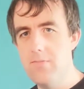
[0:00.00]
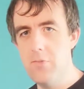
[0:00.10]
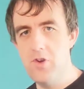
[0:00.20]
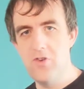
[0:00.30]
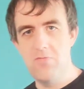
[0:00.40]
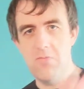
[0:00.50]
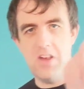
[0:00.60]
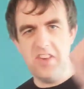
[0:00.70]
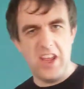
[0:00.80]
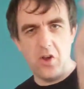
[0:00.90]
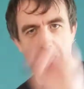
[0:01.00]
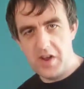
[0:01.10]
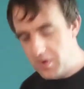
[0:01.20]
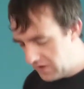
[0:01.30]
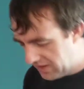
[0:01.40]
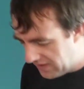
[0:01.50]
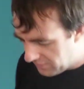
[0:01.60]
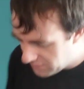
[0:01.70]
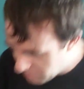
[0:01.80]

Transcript: which I'll take off, I don't need that